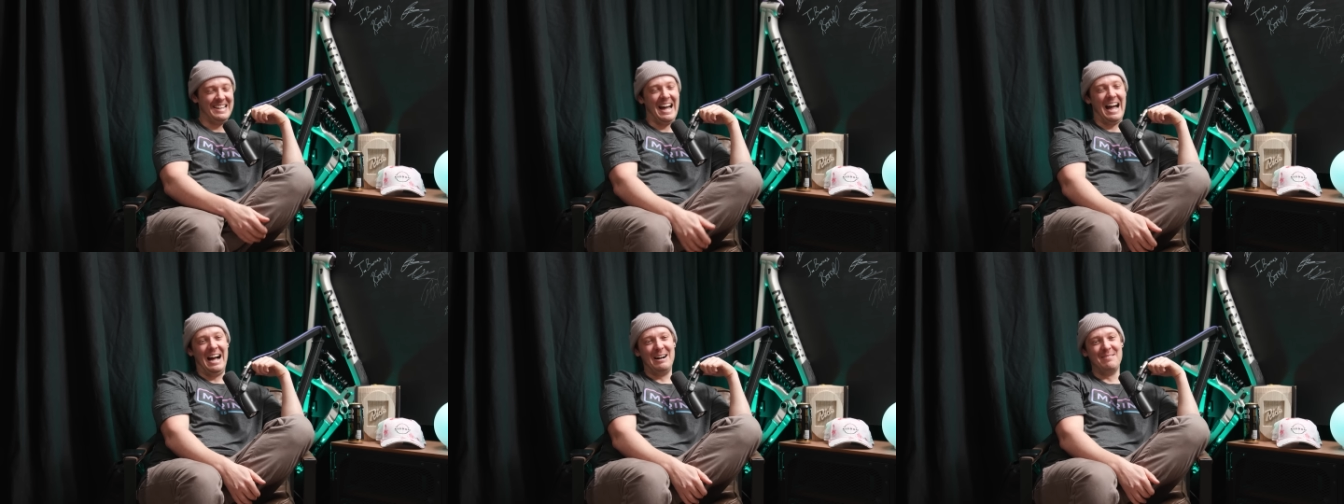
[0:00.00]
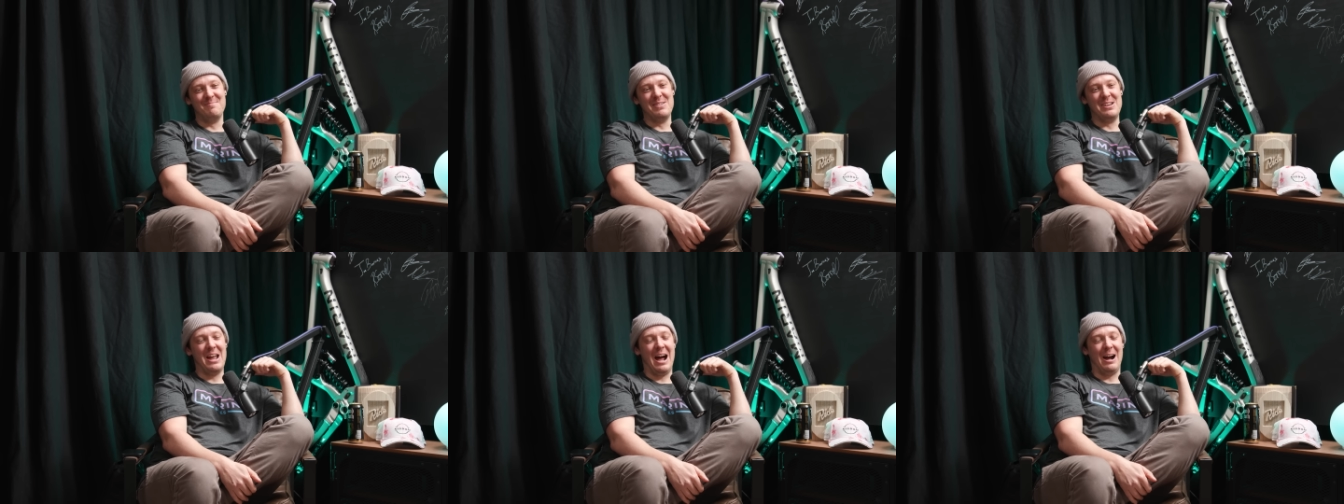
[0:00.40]

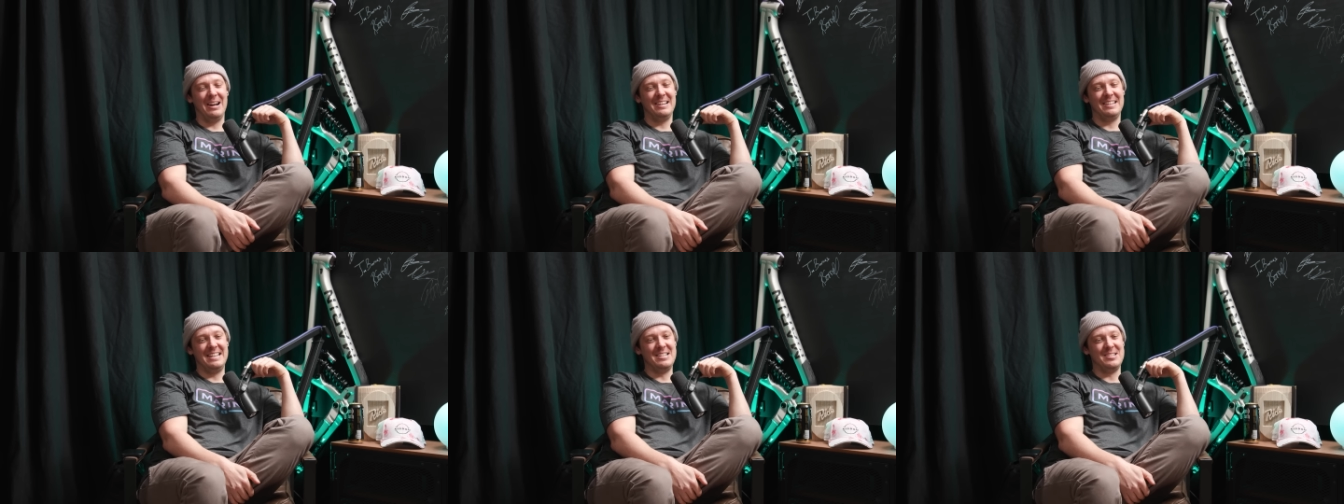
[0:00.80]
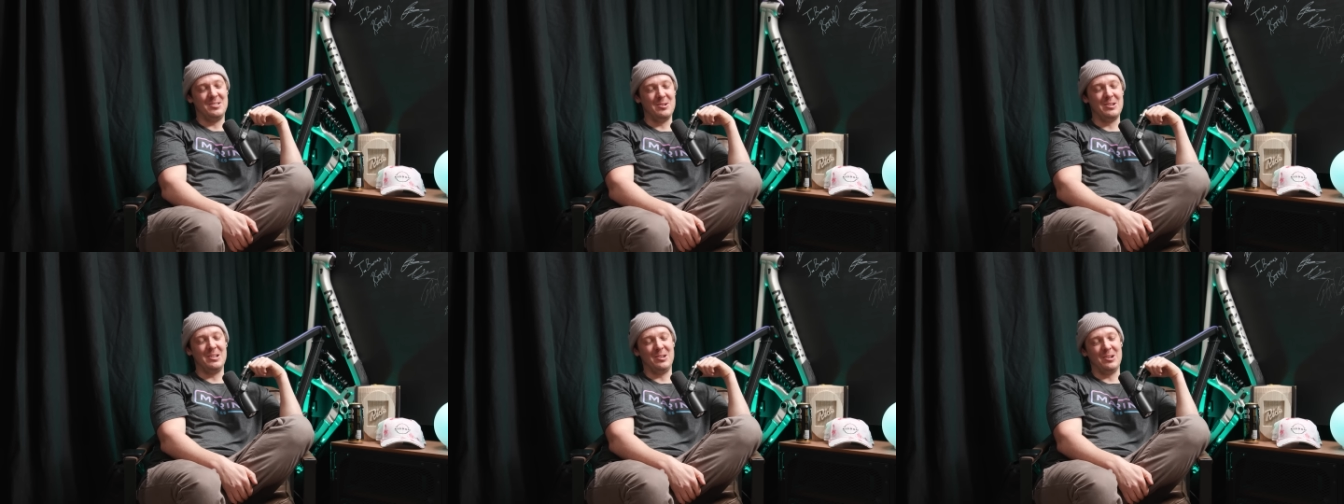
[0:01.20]
But nah, he's
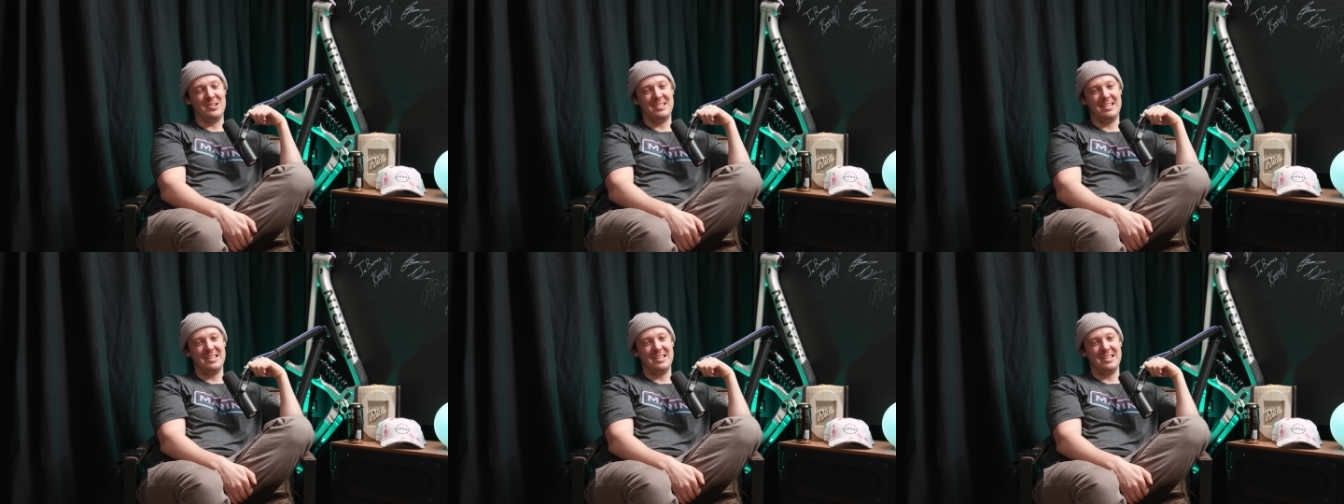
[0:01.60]
doing good.